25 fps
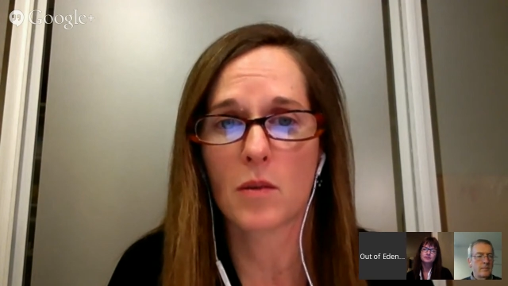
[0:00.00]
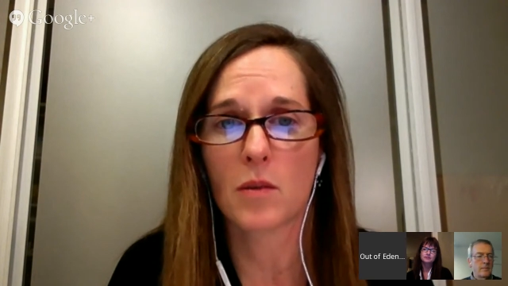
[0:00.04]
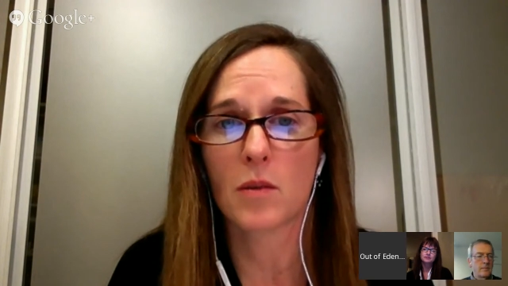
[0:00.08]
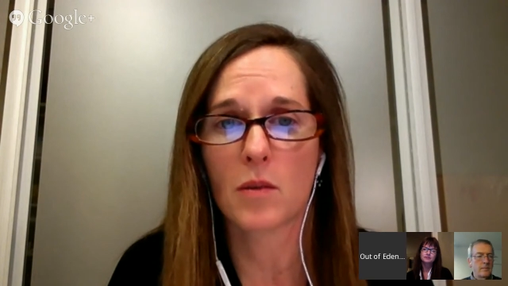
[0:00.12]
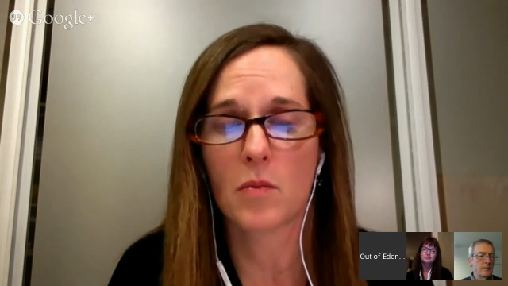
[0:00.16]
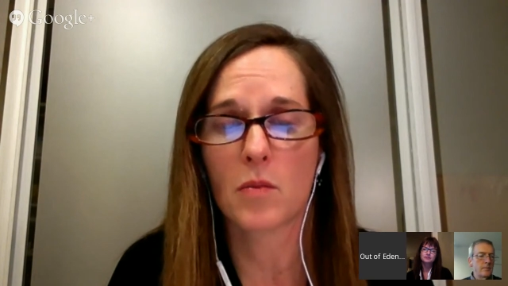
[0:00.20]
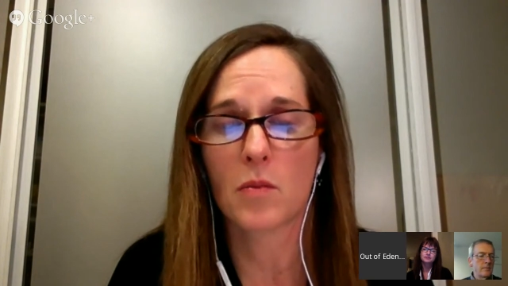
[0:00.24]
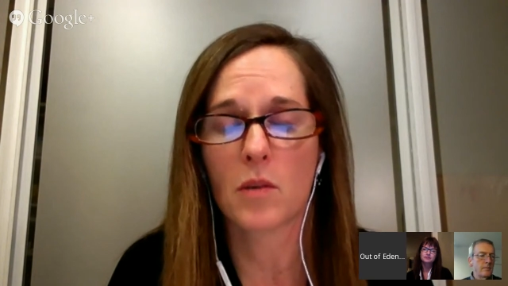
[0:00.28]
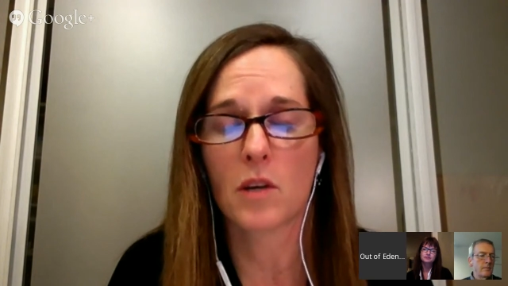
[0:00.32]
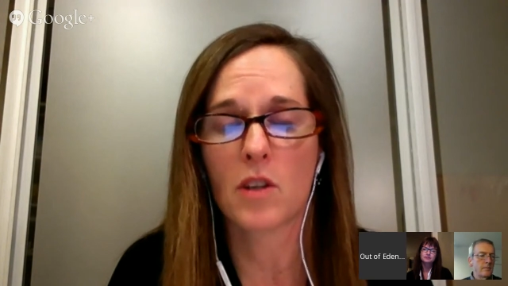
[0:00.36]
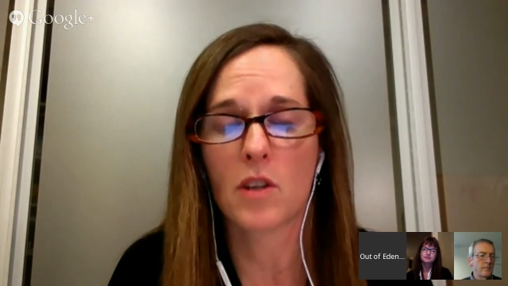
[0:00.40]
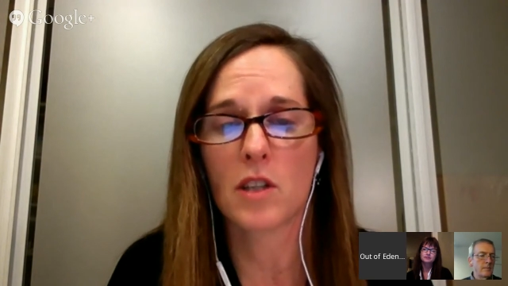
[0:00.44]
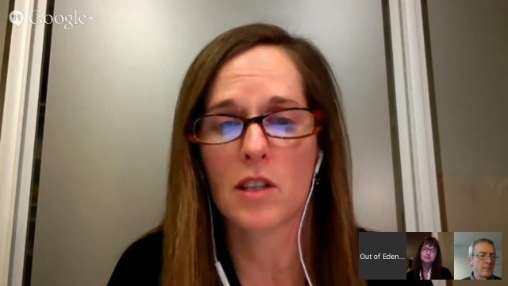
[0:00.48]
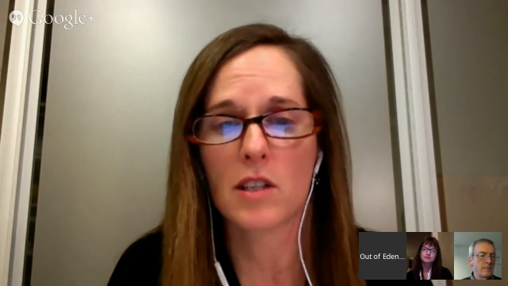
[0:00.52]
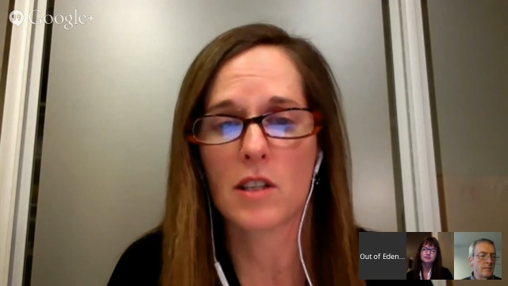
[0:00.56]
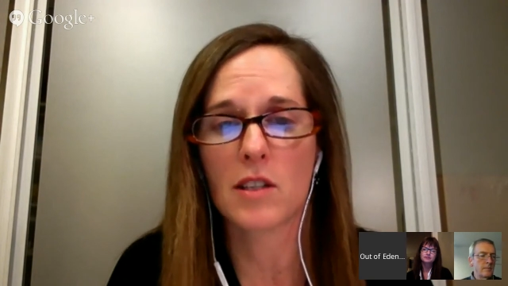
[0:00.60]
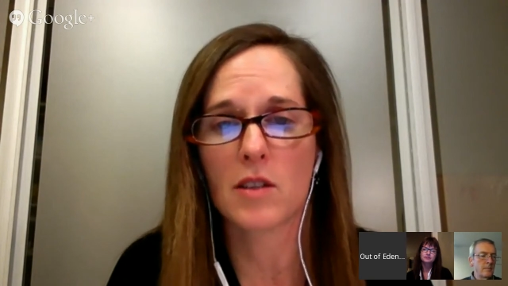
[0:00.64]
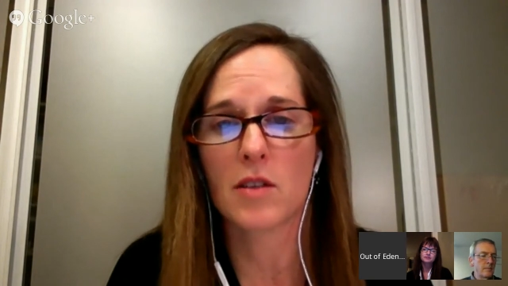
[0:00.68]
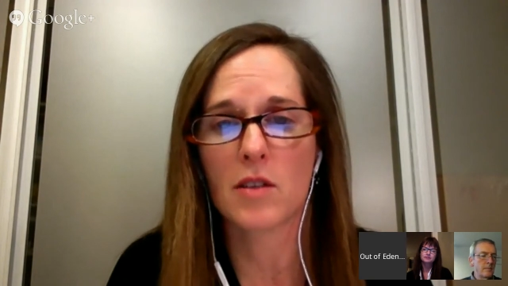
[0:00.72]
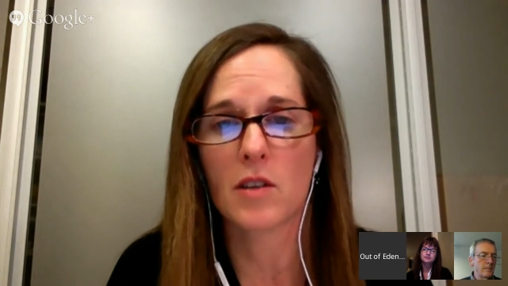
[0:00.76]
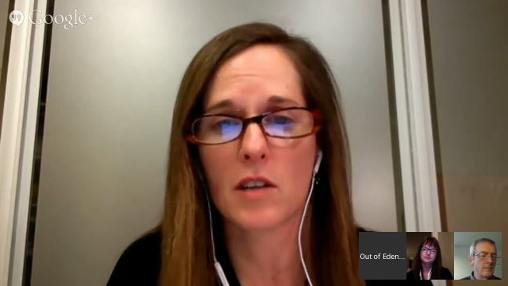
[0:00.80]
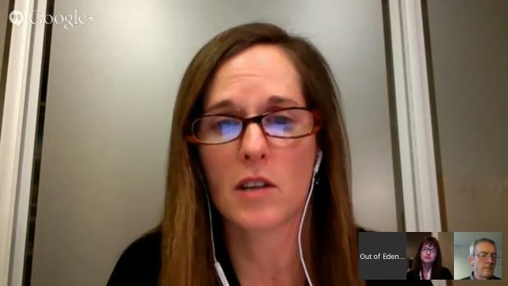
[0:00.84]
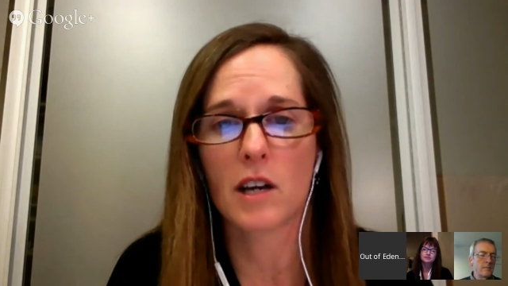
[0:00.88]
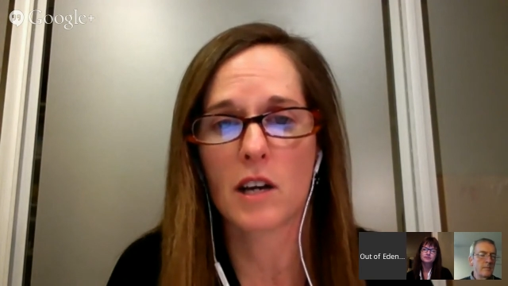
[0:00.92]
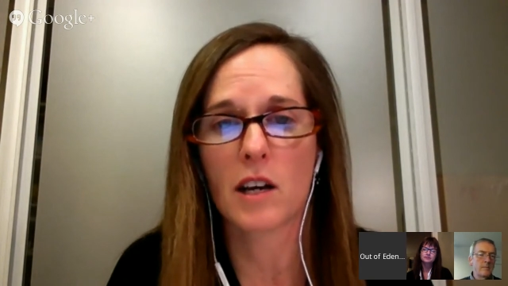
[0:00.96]
with Project
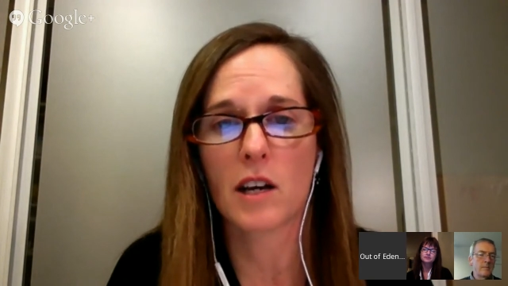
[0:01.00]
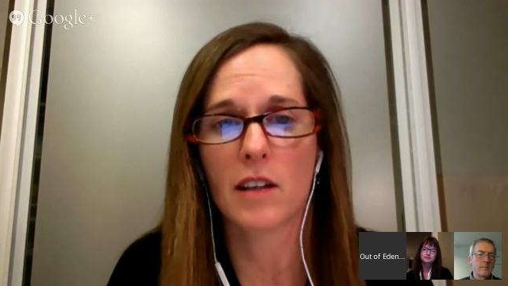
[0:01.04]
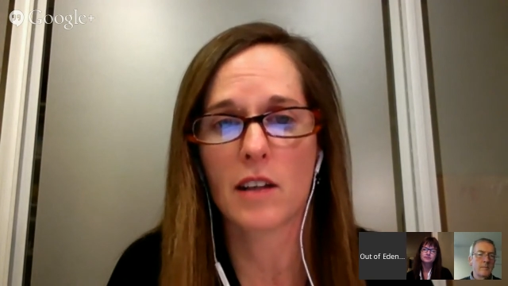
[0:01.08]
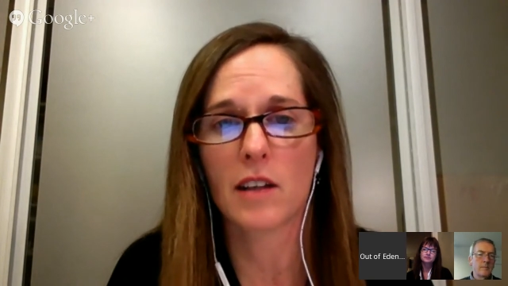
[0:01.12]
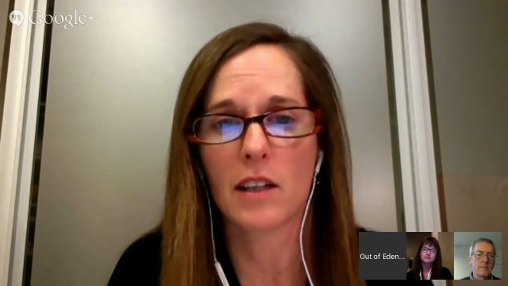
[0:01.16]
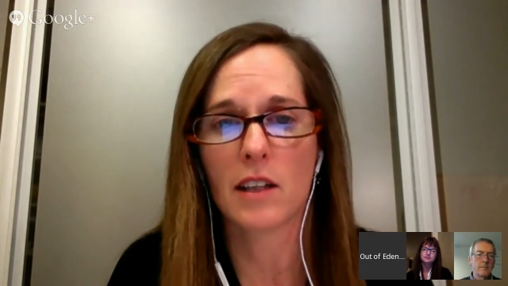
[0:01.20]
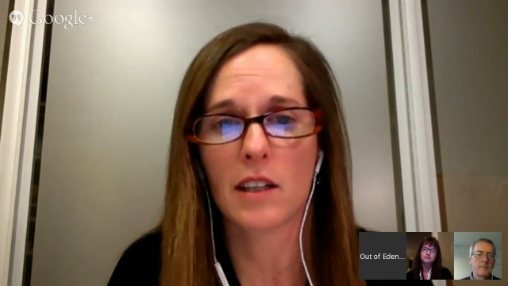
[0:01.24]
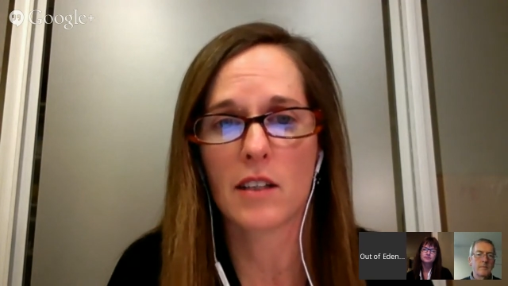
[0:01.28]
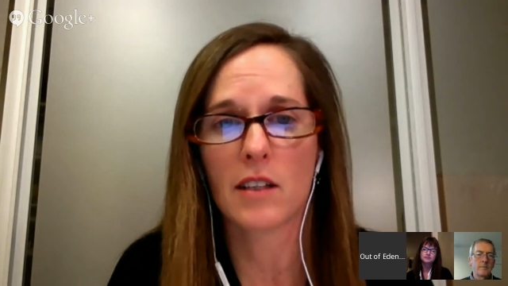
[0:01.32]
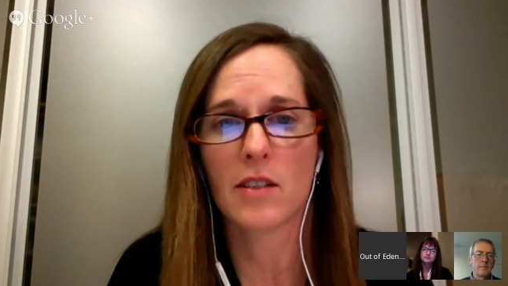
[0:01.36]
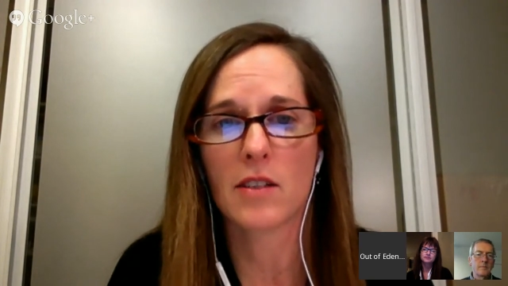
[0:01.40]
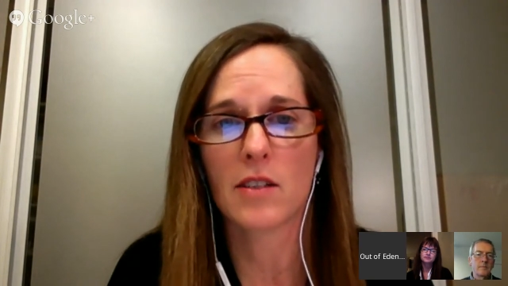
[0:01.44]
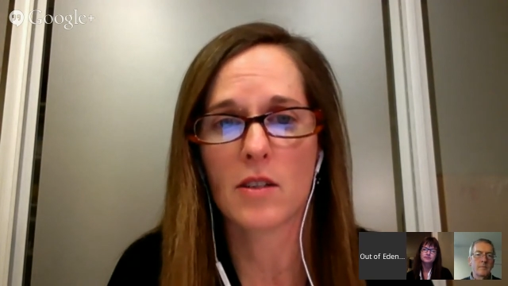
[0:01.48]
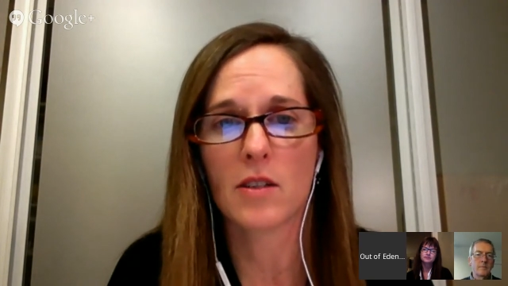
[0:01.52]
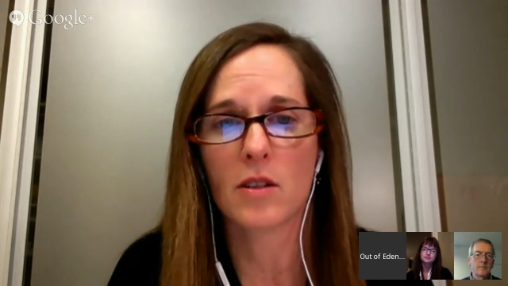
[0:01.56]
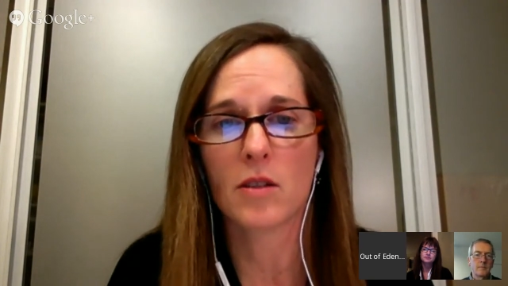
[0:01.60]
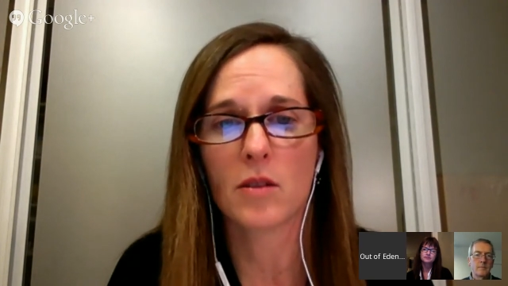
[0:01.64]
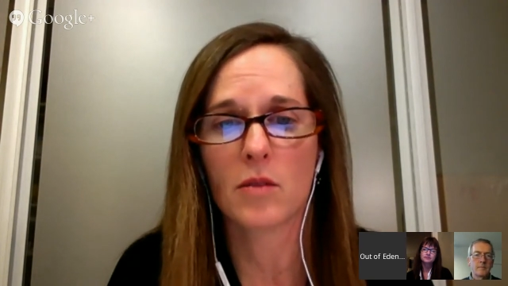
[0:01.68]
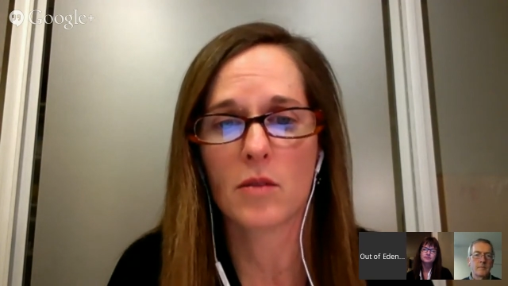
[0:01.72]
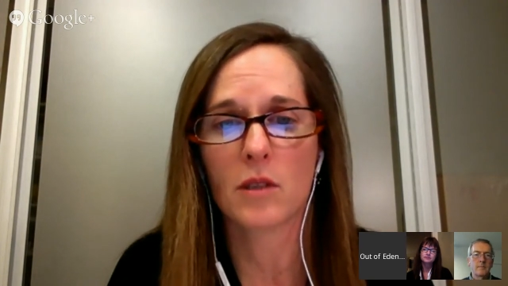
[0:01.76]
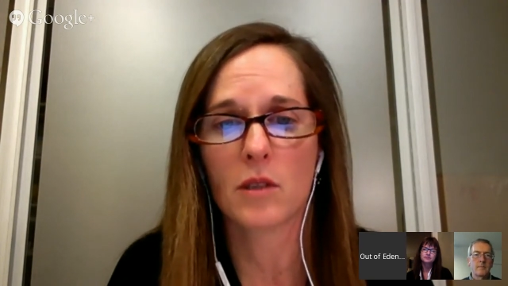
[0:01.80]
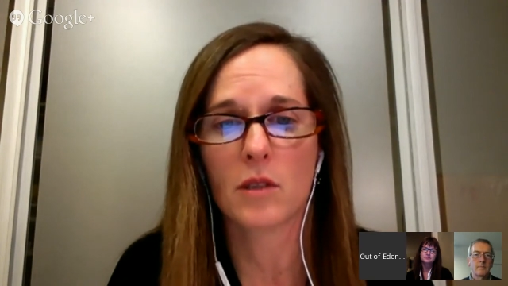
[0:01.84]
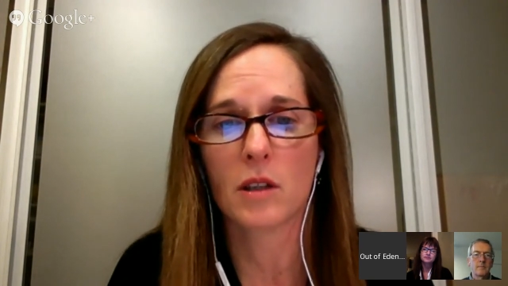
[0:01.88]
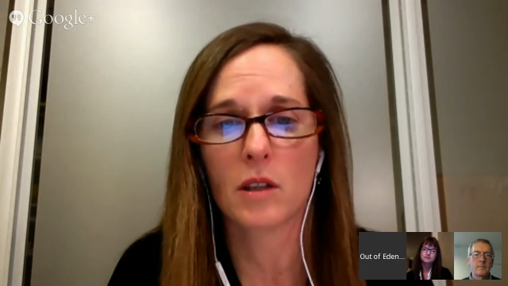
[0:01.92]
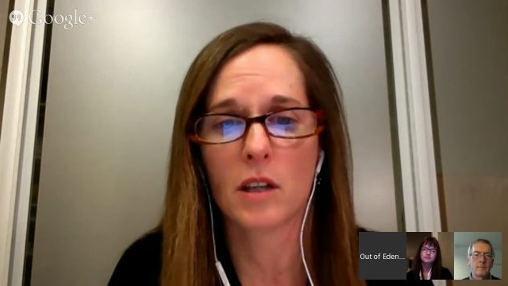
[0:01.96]
Zero colleagues
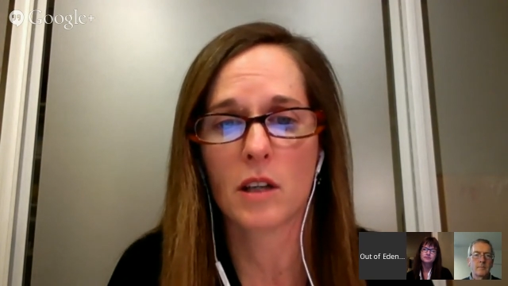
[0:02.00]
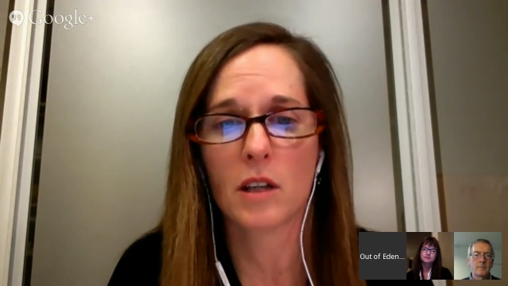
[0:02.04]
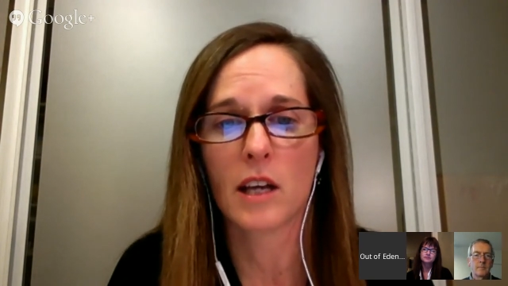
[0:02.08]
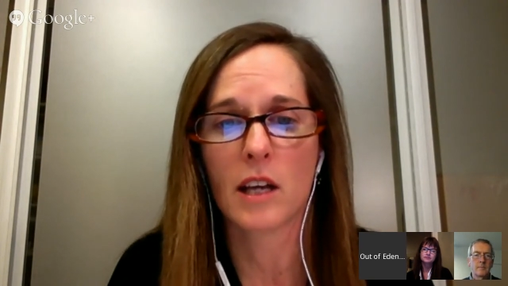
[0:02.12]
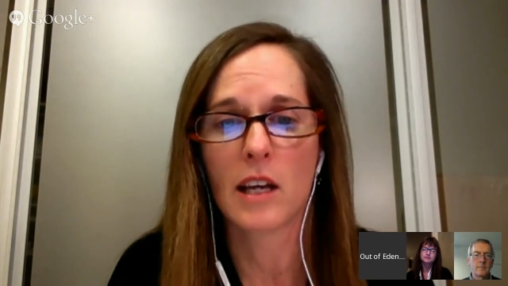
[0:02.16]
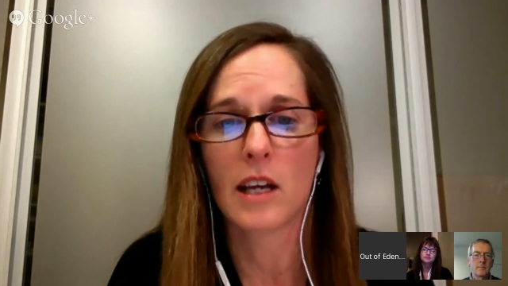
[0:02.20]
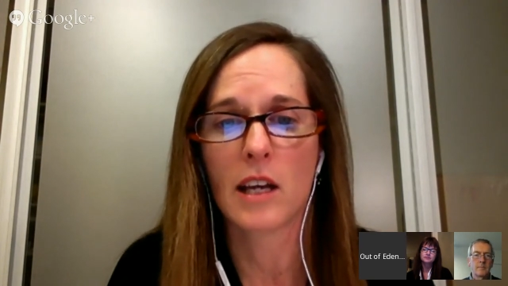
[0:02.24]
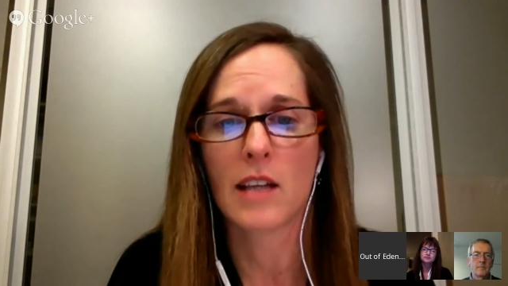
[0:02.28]
over